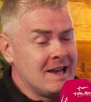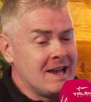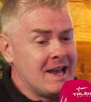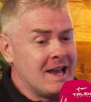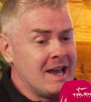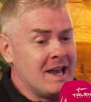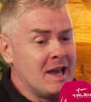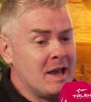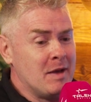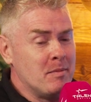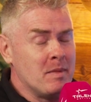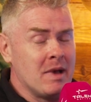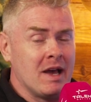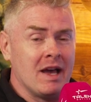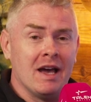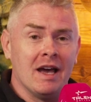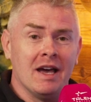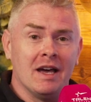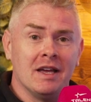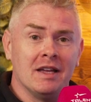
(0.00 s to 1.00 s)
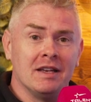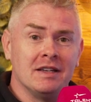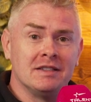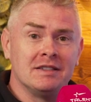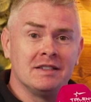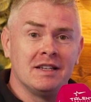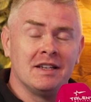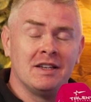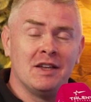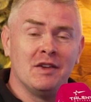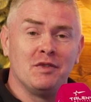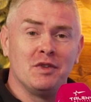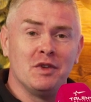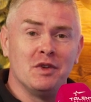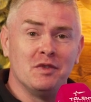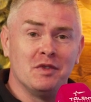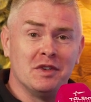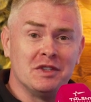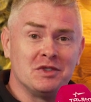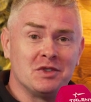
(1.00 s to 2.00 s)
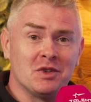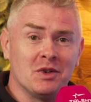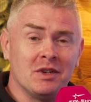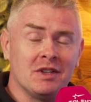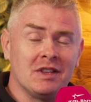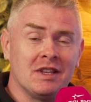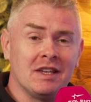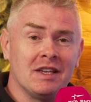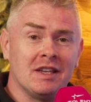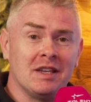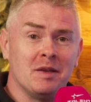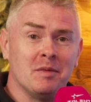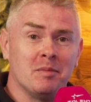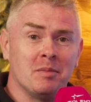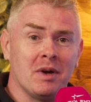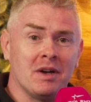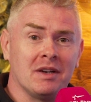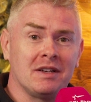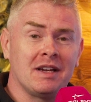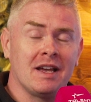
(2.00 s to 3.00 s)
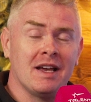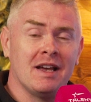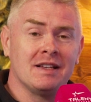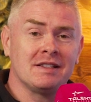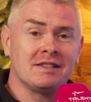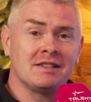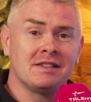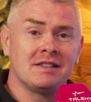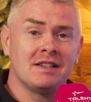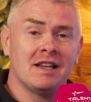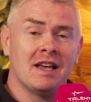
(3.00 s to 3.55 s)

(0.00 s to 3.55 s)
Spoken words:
And if you've enjoyed the podcast,